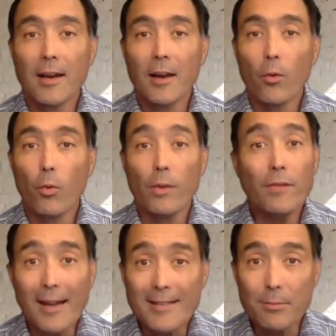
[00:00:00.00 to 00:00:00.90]
We've
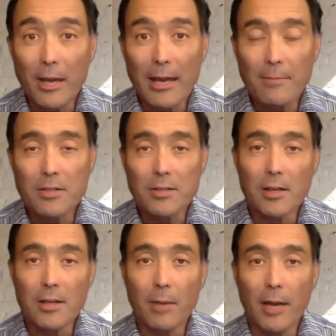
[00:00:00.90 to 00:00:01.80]
got some games to
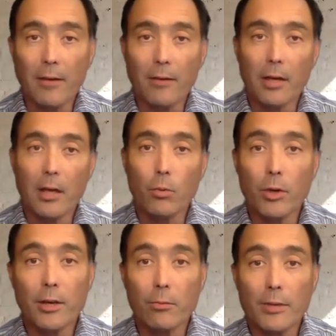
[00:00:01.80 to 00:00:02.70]
talk about. We're
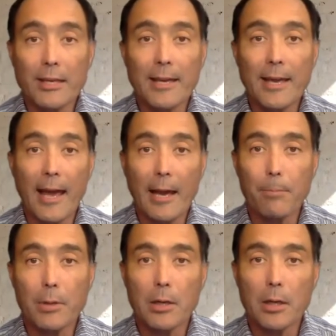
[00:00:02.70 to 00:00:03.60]
going to recap,
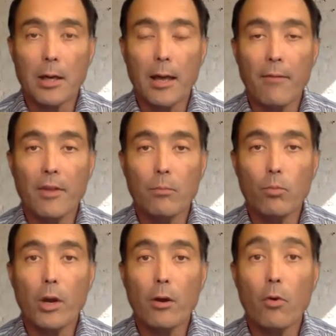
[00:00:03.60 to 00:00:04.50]
and then
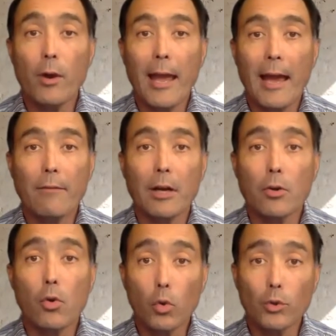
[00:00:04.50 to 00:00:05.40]
we are going to have a
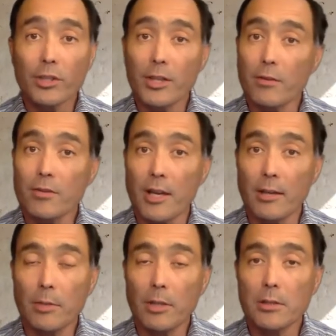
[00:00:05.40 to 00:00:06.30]
cool to know
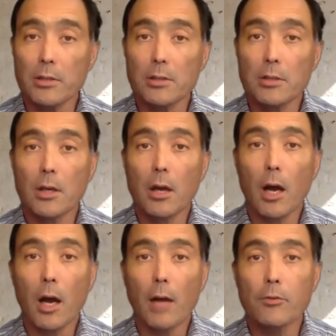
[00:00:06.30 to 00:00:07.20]
segment
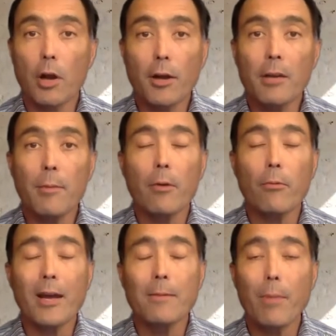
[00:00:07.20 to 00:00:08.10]
talking about
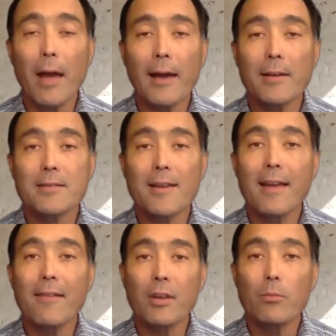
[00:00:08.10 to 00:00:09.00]
right backs,
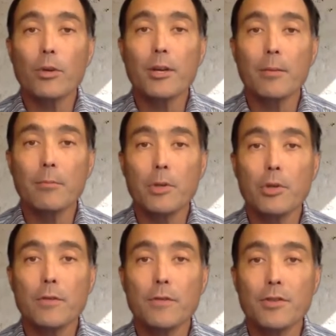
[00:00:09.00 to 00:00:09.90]
and then we're going to
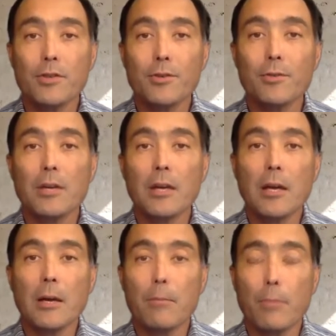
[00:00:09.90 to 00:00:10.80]
move to
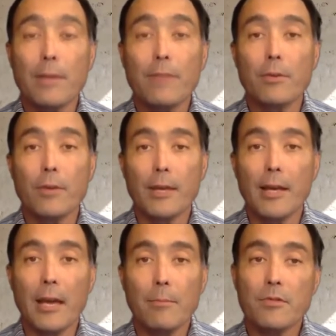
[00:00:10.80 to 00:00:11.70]
previewing
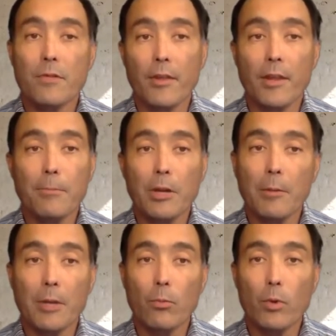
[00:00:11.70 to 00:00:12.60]
games for the
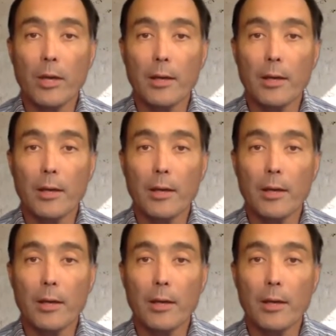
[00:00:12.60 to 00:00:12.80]
upcoming week.